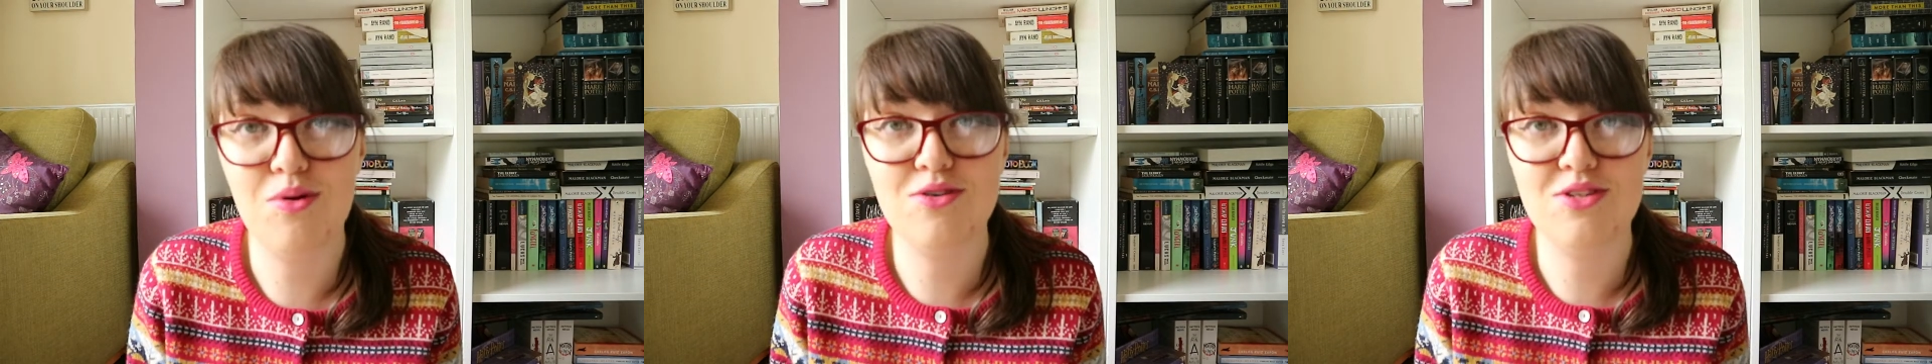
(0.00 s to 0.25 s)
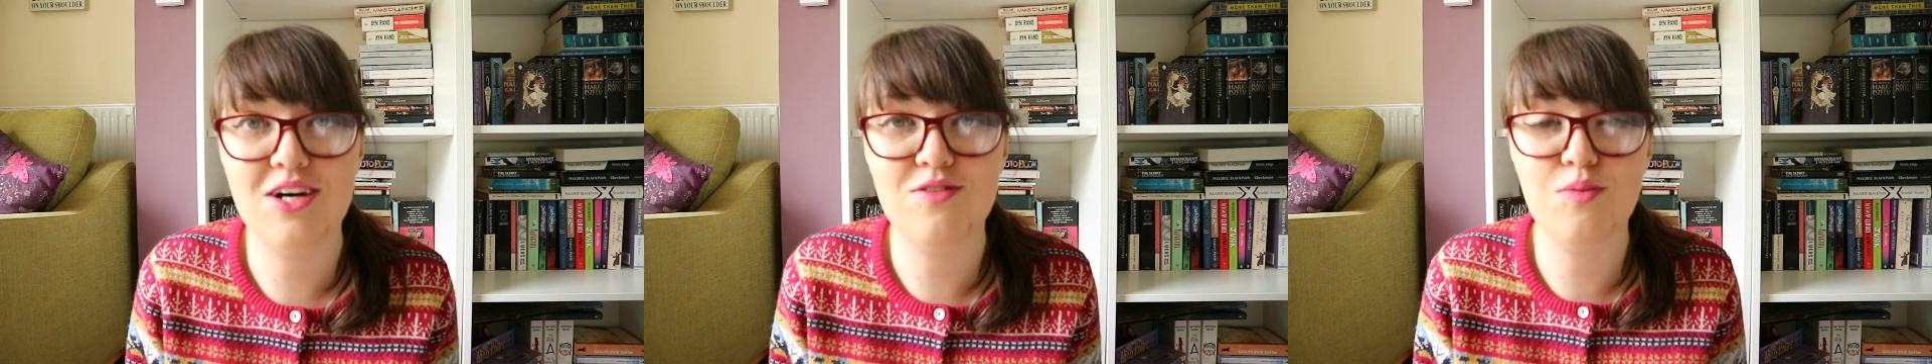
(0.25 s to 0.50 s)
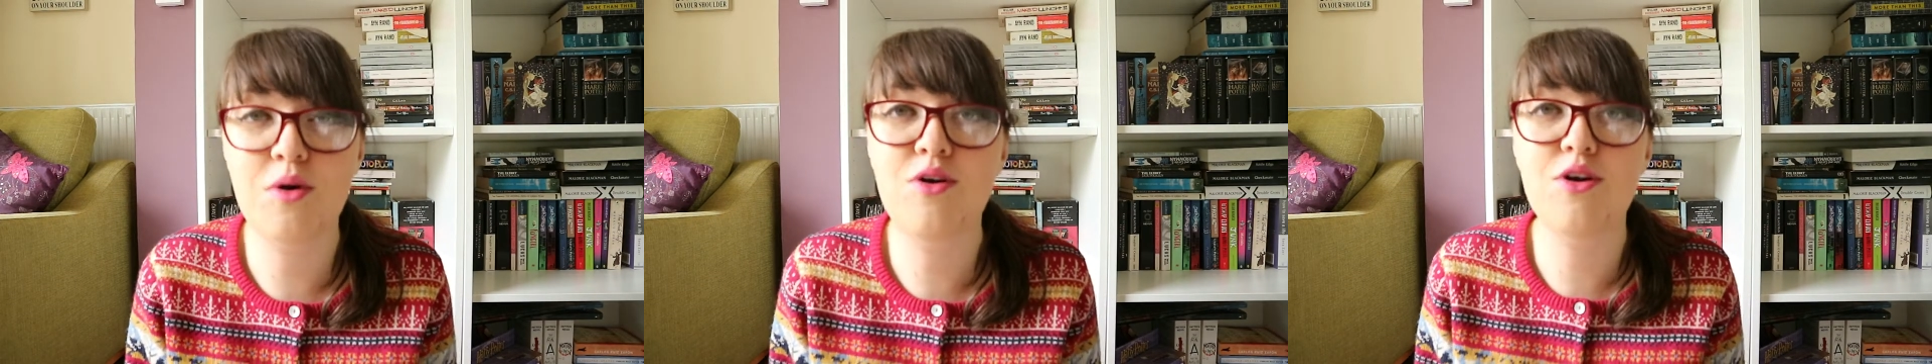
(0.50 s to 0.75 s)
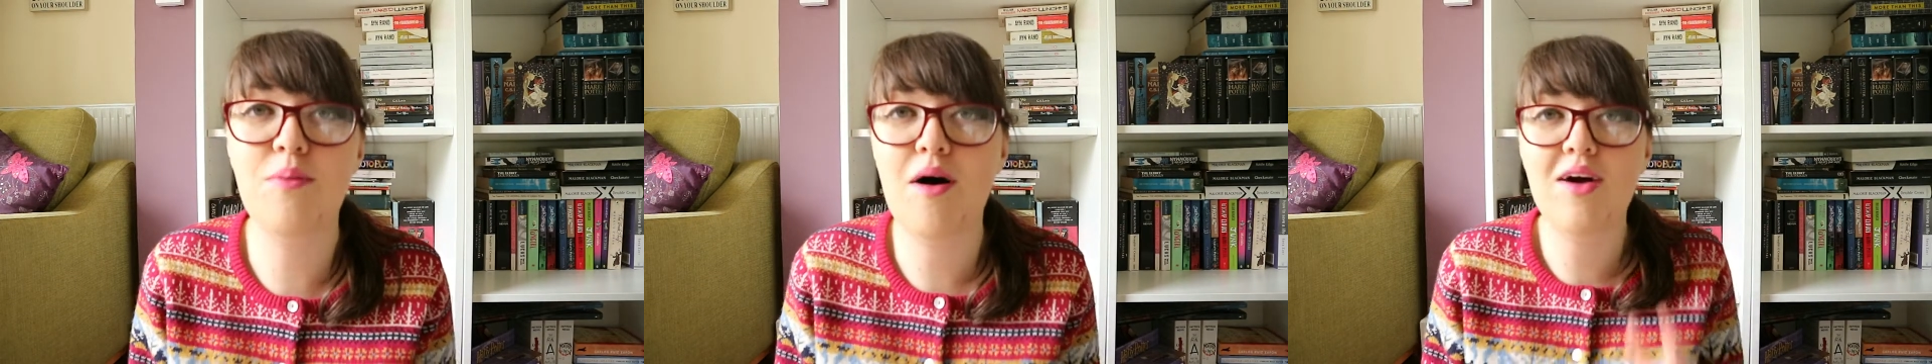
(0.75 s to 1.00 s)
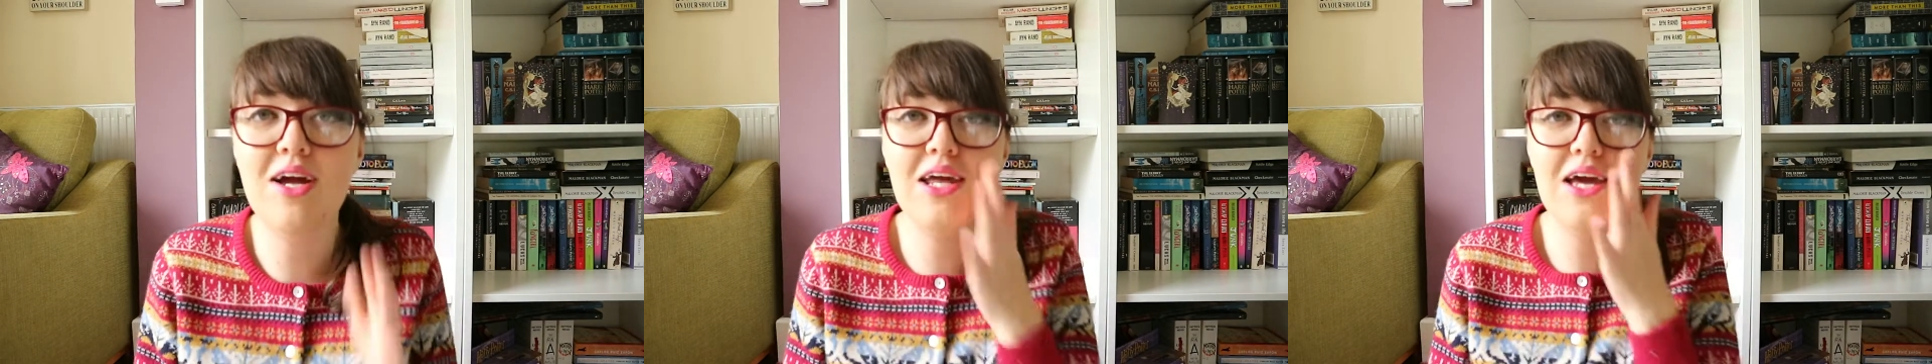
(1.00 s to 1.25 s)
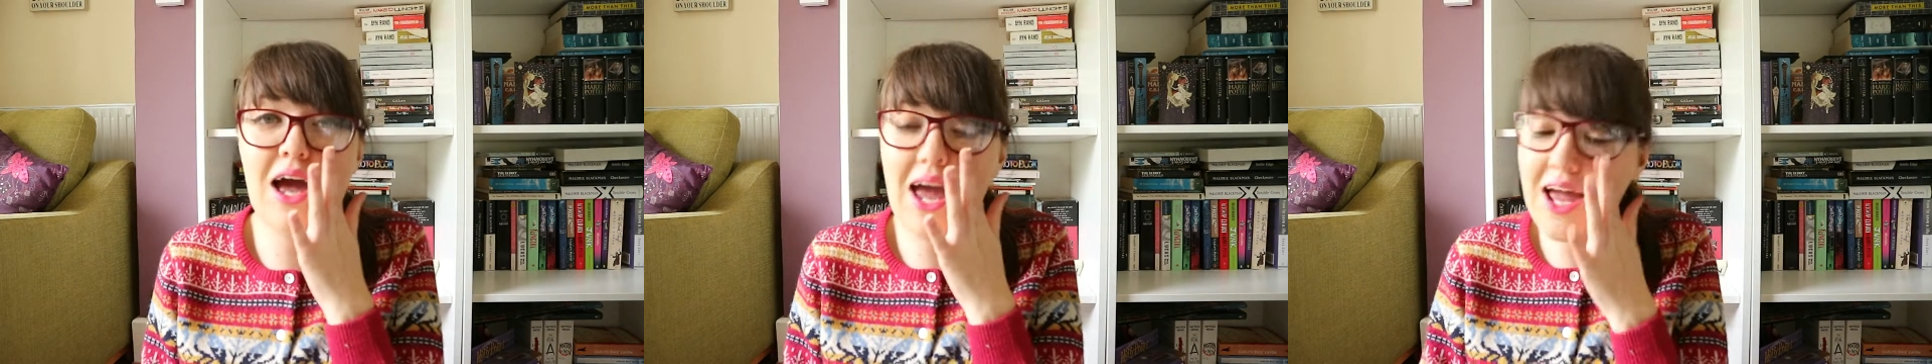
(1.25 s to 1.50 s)
books that I've spoken about in
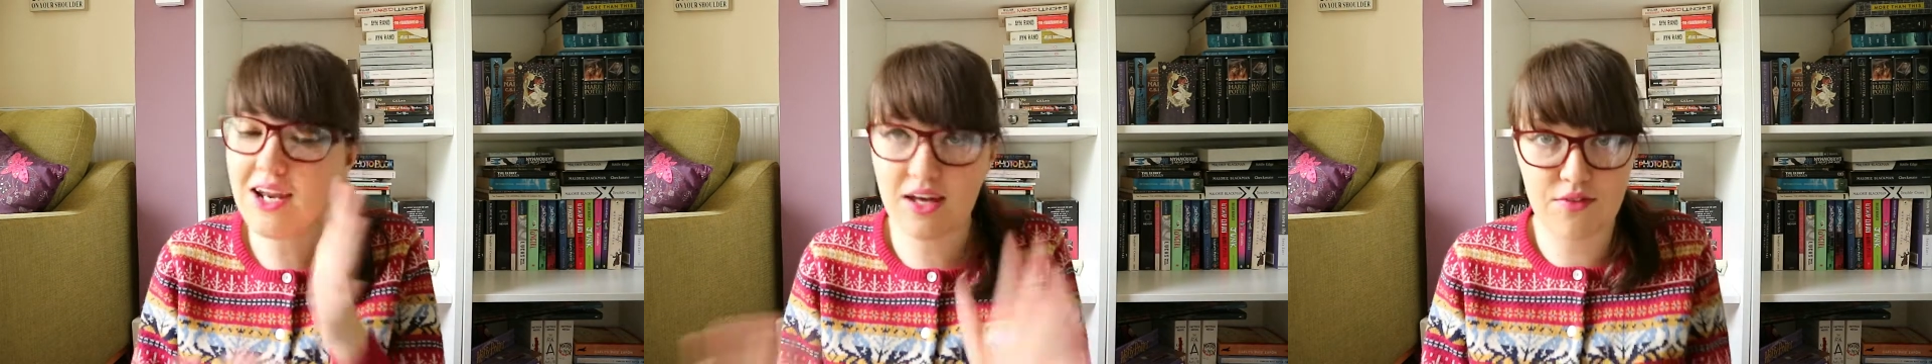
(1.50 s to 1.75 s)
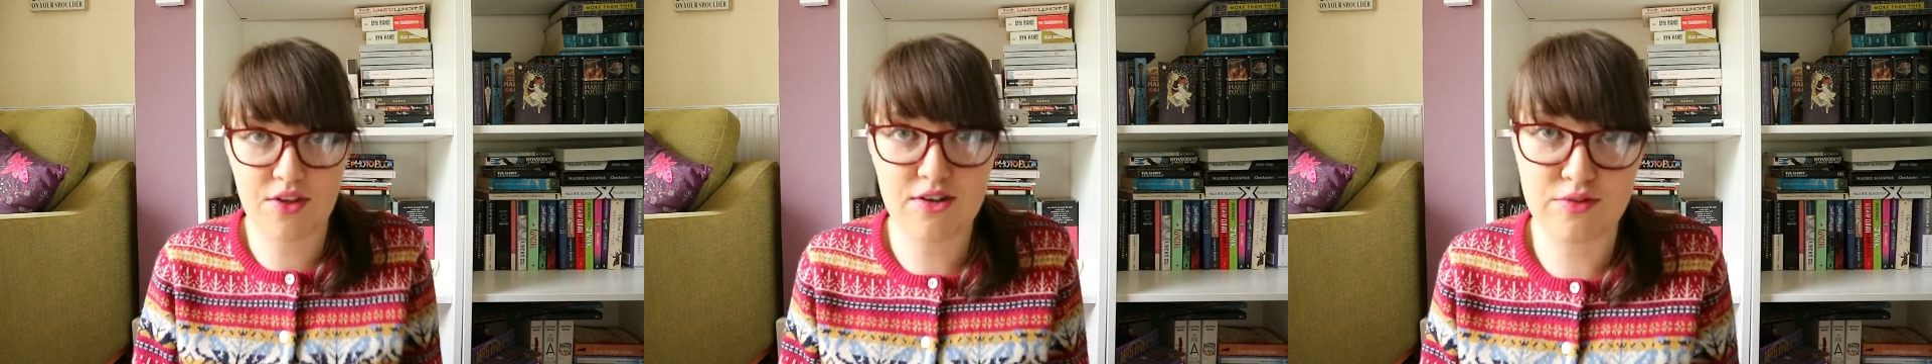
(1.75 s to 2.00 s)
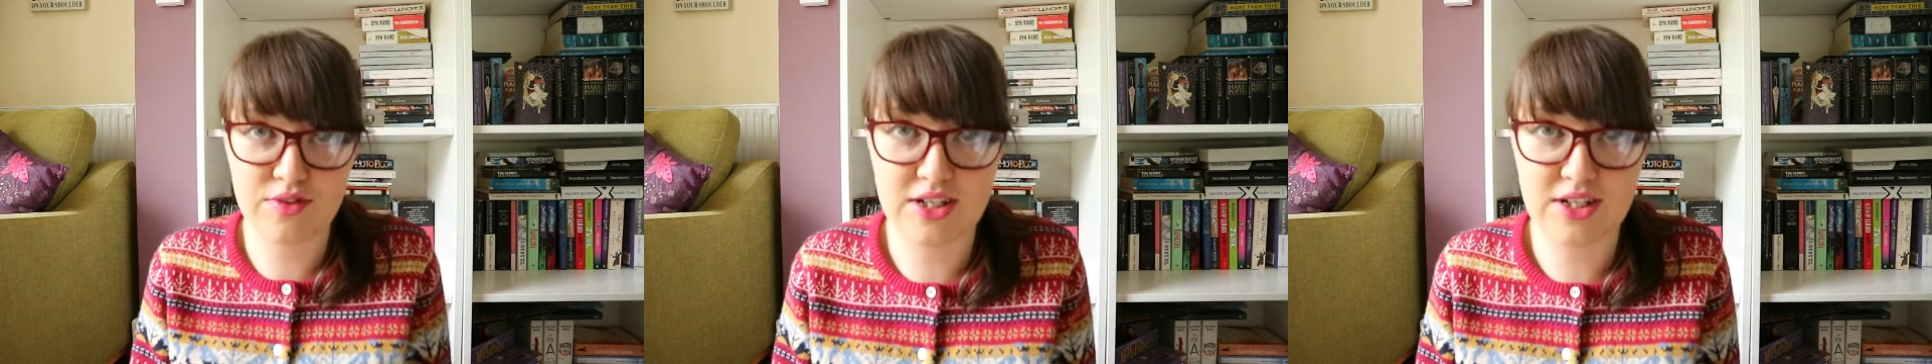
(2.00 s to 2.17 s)
any of those